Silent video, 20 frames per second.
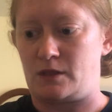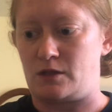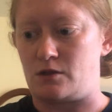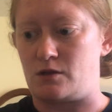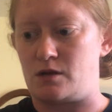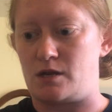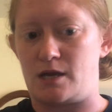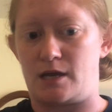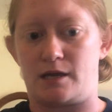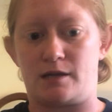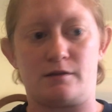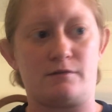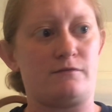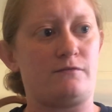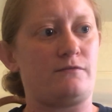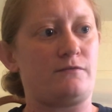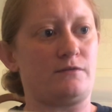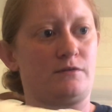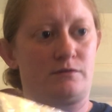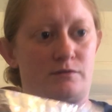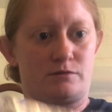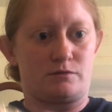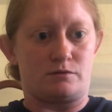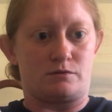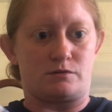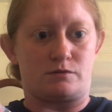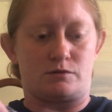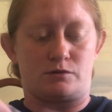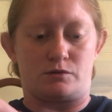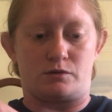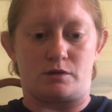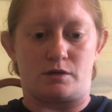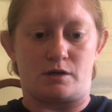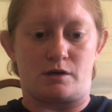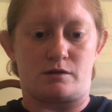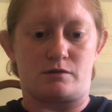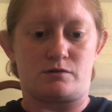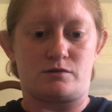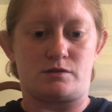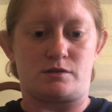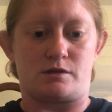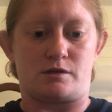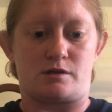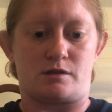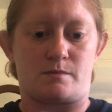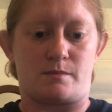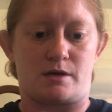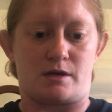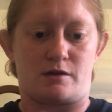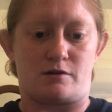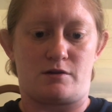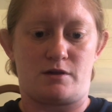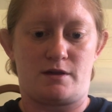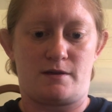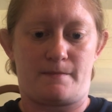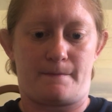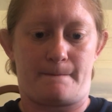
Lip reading: The negative to the other side of the battery.